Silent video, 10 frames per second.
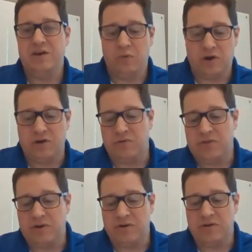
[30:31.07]
working
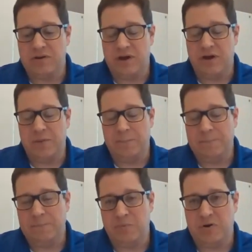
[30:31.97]
with your
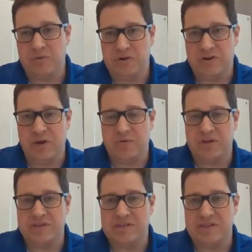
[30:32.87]

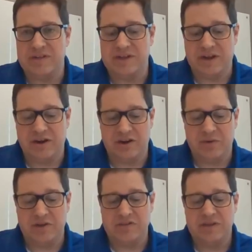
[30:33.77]
companies and the carrier
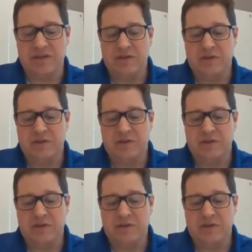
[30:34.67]
base.